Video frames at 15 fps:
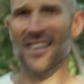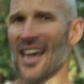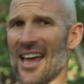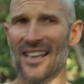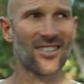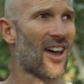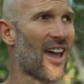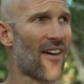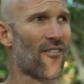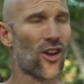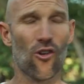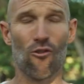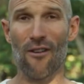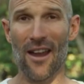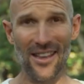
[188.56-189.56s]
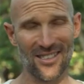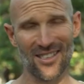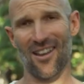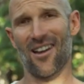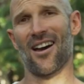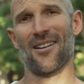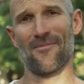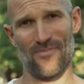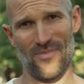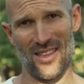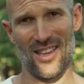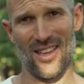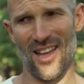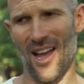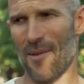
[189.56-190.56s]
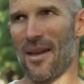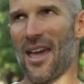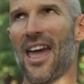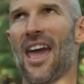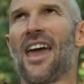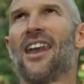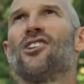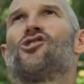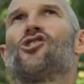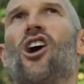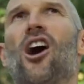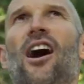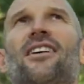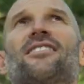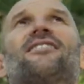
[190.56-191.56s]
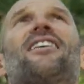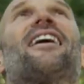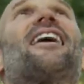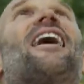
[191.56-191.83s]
dance, I have a great time. I'm energized, I